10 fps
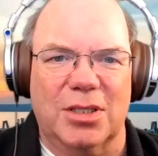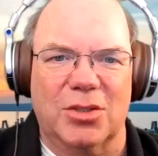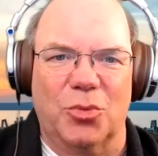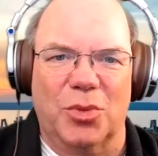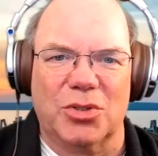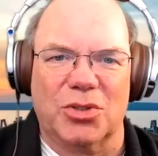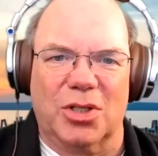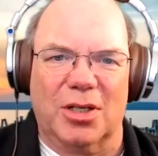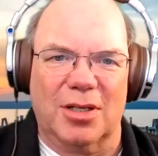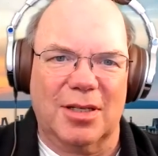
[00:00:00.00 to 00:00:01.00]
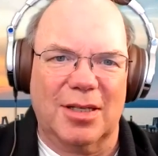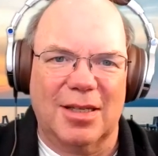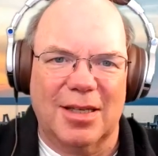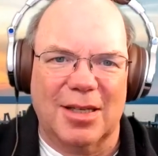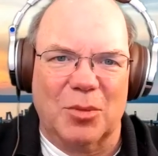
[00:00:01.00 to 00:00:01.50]
seen too much
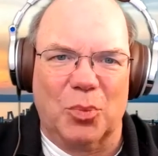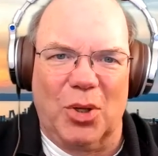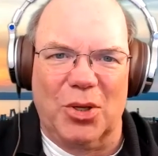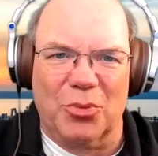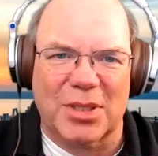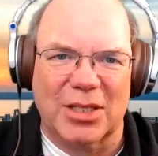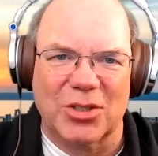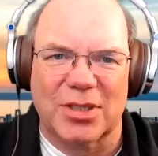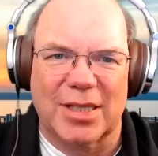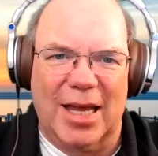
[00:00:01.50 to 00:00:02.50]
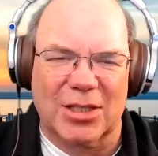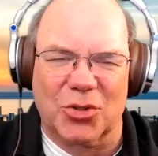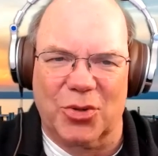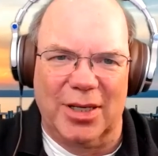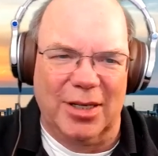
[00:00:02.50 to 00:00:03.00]
employee retention
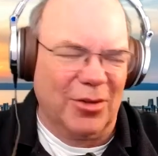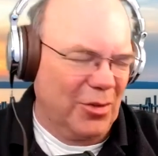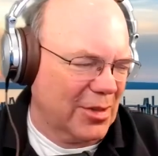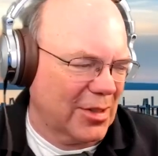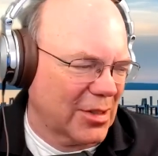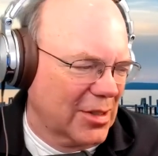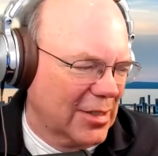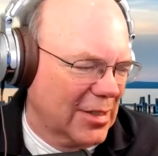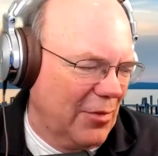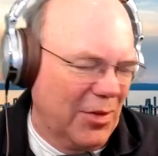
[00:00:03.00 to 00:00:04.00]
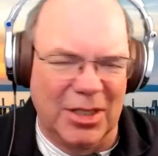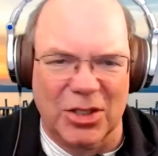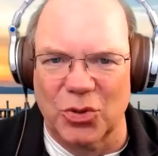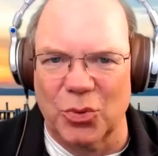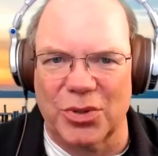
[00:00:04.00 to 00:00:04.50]
tax credit, or it just doesn't have anything
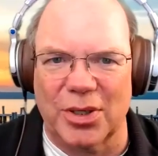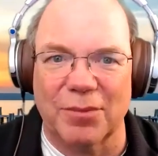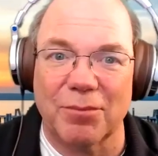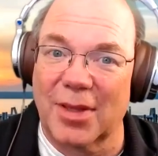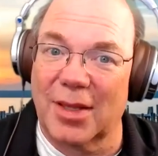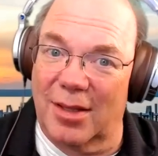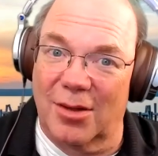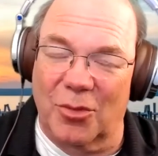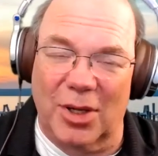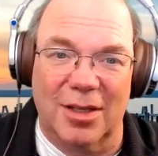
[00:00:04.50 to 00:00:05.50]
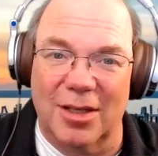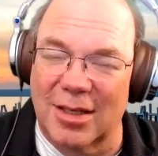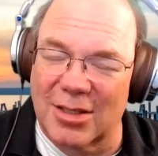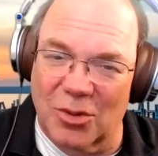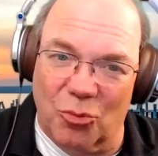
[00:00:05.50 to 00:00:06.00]
to do with you, right?
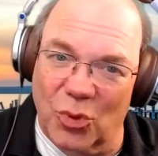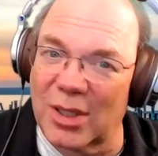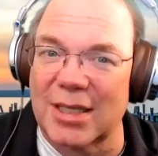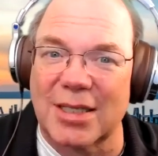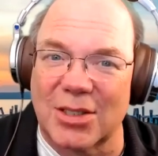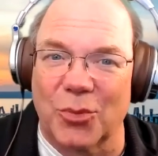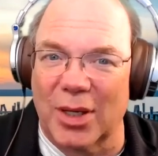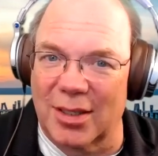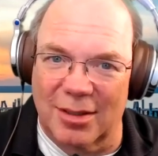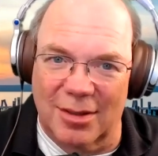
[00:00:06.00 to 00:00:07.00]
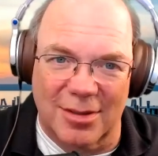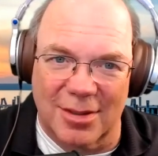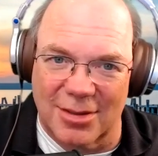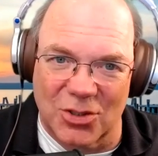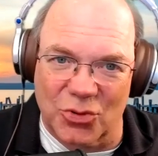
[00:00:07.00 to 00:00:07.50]
Is a real easy way
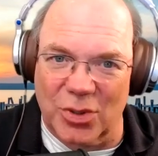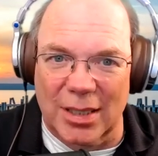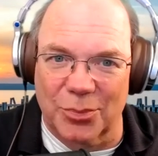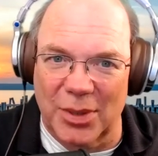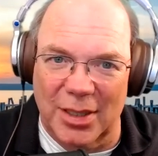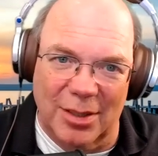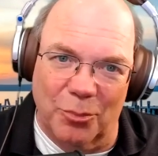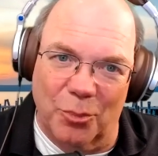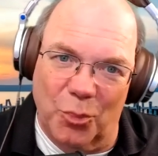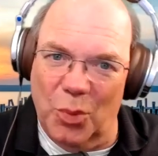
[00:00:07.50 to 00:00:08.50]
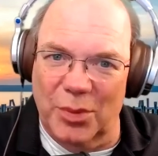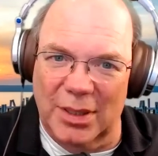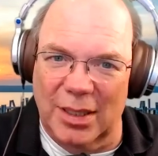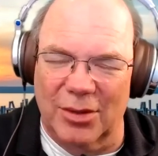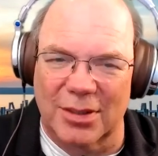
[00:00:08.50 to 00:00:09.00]
to distract me and put
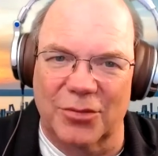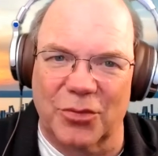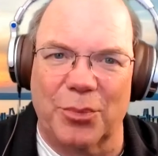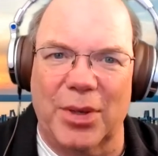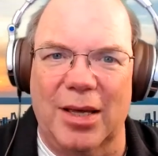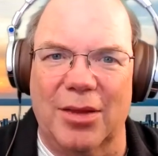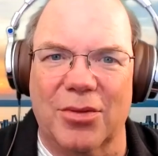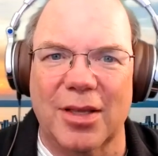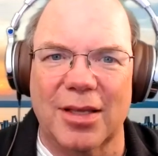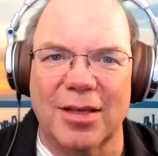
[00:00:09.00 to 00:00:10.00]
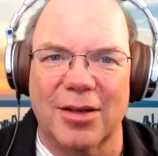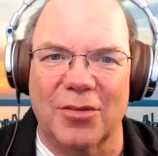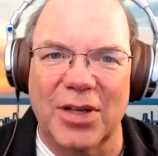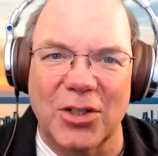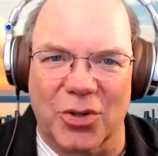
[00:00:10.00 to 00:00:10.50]
me down a different path
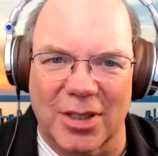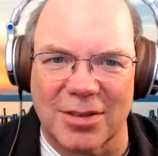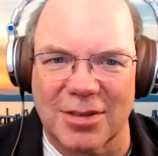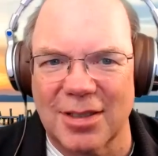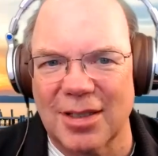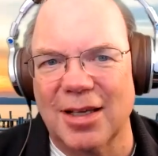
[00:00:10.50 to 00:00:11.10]
of interest.